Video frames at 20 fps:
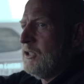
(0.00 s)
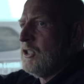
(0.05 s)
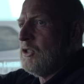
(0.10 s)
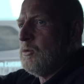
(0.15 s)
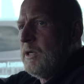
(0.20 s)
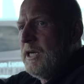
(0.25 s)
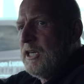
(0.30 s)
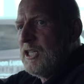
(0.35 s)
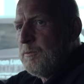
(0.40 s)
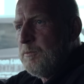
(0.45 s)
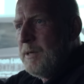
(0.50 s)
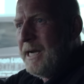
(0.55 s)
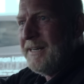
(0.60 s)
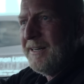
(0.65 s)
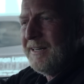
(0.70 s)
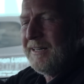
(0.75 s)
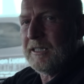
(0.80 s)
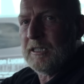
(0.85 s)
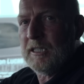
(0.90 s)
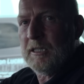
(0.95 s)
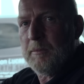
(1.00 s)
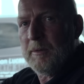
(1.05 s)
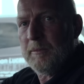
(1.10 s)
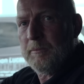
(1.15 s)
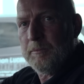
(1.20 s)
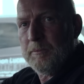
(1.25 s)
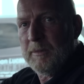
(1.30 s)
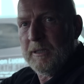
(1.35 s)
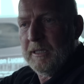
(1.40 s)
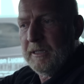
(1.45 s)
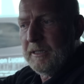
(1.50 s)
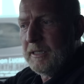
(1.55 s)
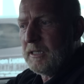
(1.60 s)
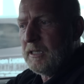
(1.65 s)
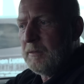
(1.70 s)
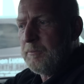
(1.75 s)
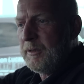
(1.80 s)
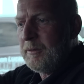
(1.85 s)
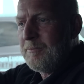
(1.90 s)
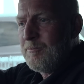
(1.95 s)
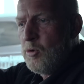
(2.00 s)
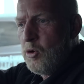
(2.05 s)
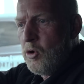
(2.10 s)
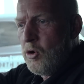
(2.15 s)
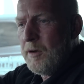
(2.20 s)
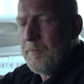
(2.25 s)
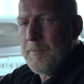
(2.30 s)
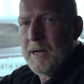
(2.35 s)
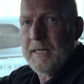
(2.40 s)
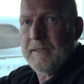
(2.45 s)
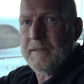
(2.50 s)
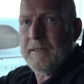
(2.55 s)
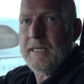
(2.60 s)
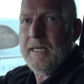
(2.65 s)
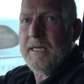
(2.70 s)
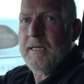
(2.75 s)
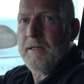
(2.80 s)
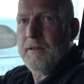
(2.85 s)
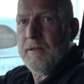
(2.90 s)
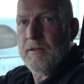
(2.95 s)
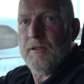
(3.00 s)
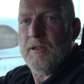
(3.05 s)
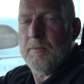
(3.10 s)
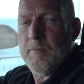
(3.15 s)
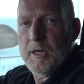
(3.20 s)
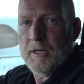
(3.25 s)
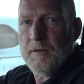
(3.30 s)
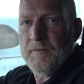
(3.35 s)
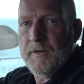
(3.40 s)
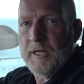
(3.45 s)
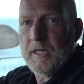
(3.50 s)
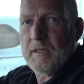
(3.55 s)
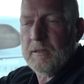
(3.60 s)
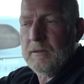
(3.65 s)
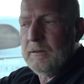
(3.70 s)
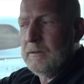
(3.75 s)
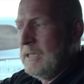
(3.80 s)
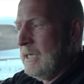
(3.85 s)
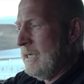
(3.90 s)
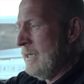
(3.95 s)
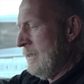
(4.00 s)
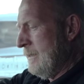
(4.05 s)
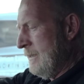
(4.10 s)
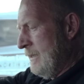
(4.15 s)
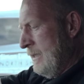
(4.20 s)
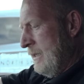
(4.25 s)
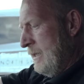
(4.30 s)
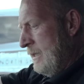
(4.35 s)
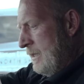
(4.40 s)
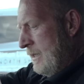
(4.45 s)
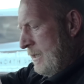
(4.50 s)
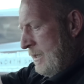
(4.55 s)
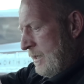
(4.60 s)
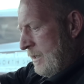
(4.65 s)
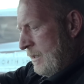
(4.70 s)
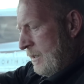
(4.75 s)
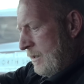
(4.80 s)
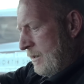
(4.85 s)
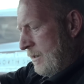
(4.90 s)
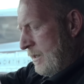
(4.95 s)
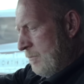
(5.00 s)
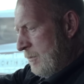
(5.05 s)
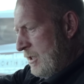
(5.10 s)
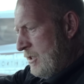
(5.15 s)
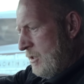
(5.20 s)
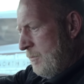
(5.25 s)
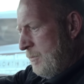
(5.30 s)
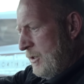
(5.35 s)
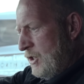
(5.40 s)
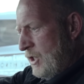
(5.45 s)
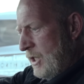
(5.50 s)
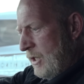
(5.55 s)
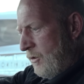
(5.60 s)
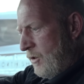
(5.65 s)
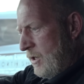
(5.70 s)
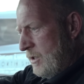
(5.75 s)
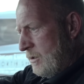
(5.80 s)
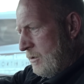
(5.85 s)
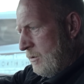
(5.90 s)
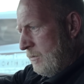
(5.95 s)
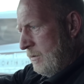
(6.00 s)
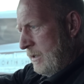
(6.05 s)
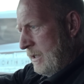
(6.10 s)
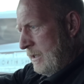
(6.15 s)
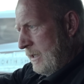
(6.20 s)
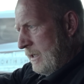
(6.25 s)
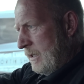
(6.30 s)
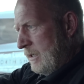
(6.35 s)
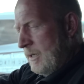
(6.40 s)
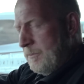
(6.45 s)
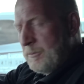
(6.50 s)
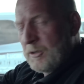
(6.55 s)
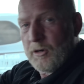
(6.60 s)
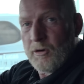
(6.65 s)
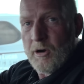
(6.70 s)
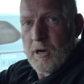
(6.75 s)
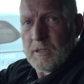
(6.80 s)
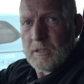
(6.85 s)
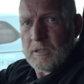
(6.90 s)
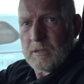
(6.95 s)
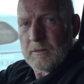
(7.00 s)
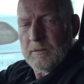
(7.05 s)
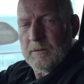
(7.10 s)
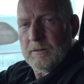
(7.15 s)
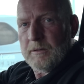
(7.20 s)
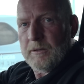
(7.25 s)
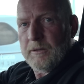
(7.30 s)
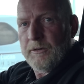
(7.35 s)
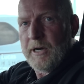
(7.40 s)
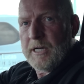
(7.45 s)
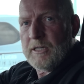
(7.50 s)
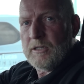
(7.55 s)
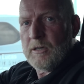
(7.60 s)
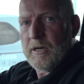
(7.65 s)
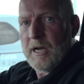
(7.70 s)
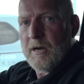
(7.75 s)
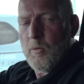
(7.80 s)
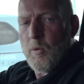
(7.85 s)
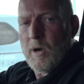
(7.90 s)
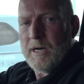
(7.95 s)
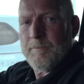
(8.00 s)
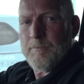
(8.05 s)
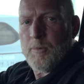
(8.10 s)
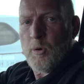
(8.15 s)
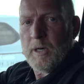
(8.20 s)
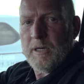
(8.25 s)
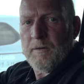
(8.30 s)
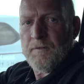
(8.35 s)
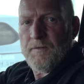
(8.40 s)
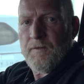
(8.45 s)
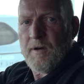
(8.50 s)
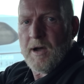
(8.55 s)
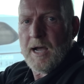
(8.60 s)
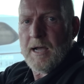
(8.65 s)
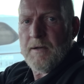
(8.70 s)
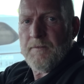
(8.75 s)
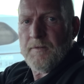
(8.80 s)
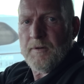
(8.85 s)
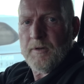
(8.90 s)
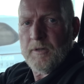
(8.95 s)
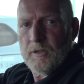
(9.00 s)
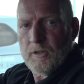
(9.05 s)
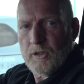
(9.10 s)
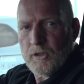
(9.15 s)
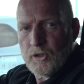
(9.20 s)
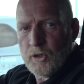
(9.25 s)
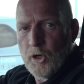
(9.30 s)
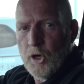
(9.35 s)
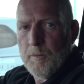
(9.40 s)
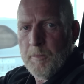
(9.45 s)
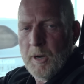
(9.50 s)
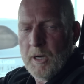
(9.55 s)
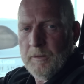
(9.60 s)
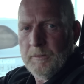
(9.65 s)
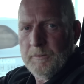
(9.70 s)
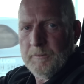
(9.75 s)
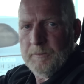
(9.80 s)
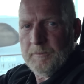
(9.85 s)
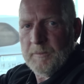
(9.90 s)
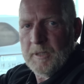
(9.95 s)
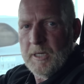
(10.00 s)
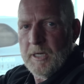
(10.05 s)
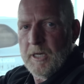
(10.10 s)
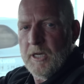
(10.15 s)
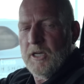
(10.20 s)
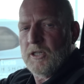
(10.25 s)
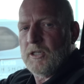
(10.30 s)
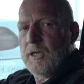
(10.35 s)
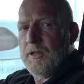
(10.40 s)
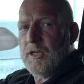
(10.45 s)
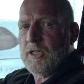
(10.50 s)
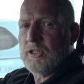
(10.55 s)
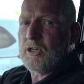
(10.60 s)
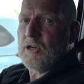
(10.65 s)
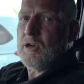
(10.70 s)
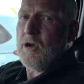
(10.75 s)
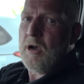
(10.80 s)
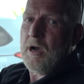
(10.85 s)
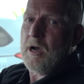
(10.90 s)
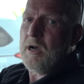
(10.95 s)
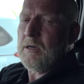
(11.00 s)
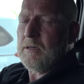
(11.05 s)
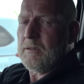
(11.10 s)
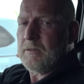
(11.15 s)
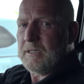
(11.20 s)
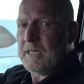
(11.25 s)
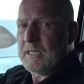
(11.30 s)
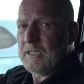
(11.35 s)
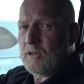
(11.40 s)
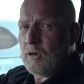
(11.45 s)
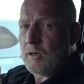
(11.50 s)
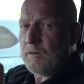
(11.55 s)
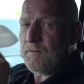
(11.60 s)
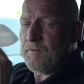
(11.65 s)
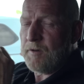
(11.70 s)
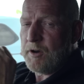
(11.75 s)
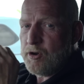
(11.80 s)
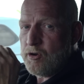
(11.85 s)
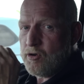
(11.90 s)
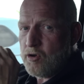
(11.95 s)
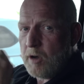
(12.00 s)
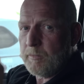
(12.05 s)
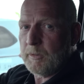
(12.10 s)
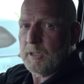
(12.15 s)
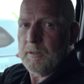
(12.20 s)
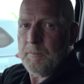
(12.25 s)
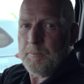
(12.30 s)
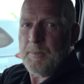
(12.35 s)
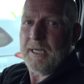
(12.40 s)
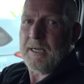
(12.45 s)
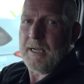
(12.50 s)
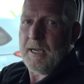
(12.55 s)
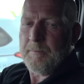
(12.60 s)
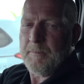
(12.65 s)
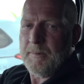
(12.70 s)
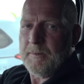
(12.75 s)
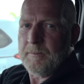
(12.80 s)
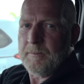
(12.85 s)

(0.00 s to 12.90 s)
just want to explain a little bit more about the motor vehicle. The Mitsubishi Eclipse Cross runs on a 1.5 turbo. So this car has got phenomenal pickup.